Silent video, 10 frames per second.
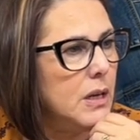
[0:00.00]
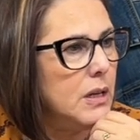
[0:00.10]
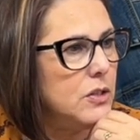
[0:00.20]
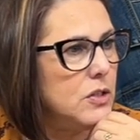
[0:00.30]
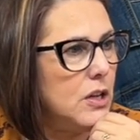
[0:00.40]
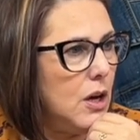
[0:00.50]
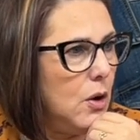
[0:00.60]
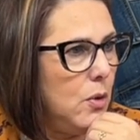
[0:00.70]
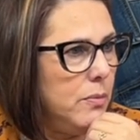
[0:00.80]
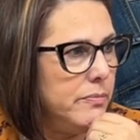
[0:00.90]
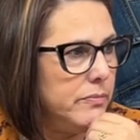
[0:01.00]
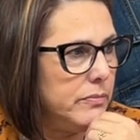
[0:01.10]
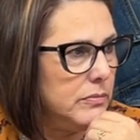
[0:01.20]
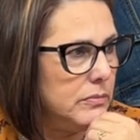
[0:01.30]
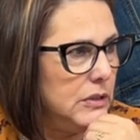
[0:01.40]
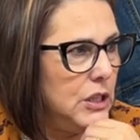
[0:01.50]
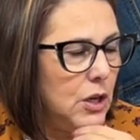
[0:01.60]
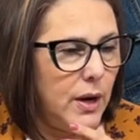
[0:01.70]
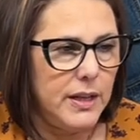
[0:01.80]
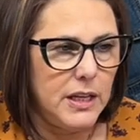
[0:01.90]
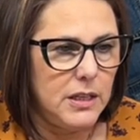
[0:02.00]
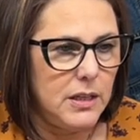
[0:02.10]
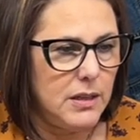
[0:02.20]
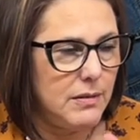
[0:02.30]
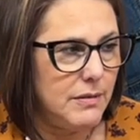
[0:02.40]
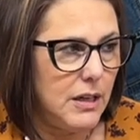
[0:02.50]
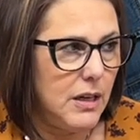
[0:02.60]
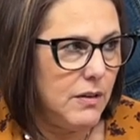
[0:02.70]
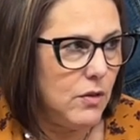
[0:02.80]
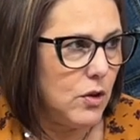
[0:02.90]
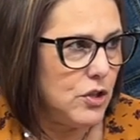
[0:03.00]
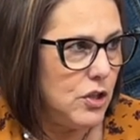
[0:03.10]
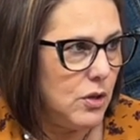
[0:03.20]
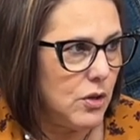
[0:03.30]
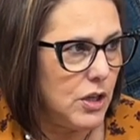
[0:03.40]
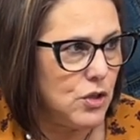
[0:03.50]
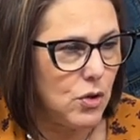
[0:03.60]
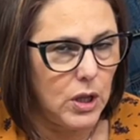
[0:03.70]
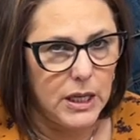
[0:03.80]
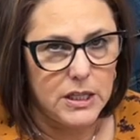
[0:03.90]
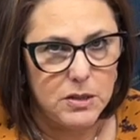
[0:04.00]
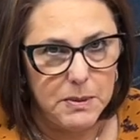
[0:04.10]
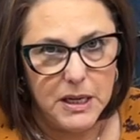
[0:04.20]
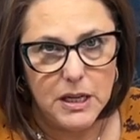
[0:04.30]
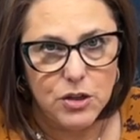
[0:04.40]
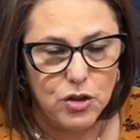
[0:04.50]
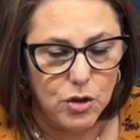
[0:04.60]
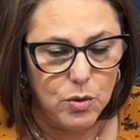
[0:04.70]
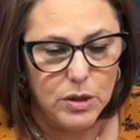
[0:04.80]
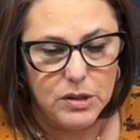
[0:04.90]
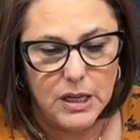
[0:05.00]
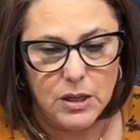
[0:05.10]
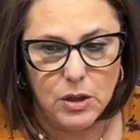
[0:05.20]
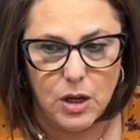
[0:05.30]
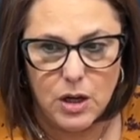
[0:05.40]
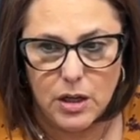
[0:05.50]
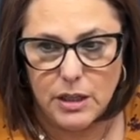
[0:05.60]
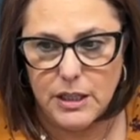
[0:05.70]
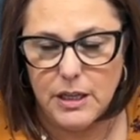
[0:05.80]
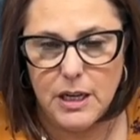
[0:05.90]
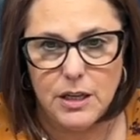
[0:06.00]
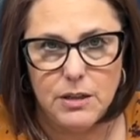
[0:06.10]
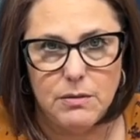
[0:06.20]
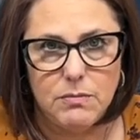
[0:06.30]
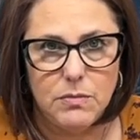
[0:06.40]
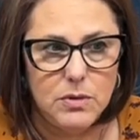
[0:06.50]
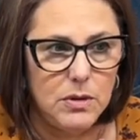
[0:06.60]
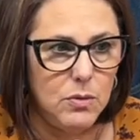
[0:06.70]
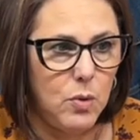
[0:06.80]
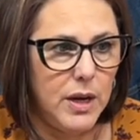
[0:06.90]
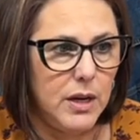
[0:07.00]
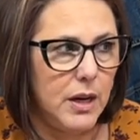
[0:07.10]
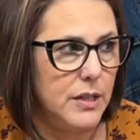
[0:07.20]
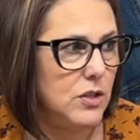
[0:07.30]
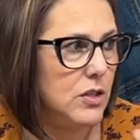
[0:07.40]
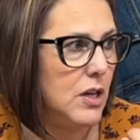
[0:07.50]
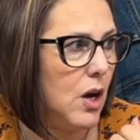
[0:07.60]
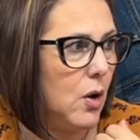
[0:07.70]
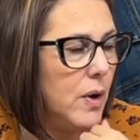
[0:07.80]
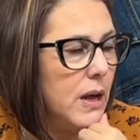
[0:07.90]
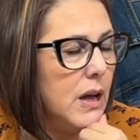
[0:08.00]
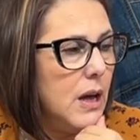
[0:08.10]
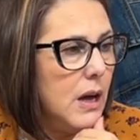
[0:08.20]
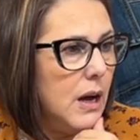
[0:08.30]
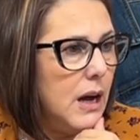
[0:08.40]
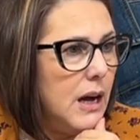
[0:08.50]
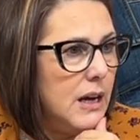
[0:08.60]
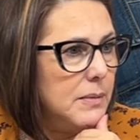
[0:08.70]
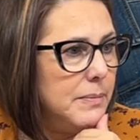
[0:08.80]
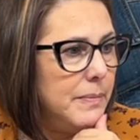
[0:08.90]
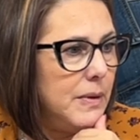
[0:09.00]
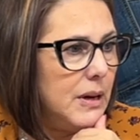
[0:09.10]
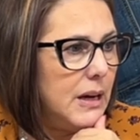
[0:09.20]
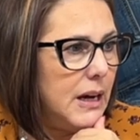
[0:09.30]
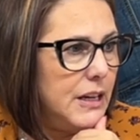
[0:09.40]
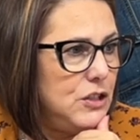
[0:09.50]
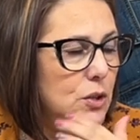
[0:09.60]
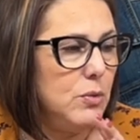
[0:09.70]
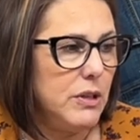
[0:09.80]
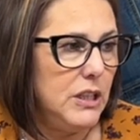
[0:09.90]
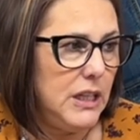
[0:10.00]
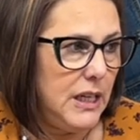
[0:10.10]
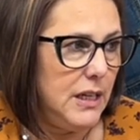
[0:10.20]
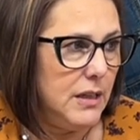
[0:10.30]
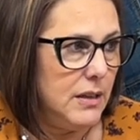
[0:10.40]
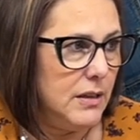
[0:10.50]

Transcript: So you know, and then of course you're controlling the speed as you're quilting along and, and whatnot. So um, I do really,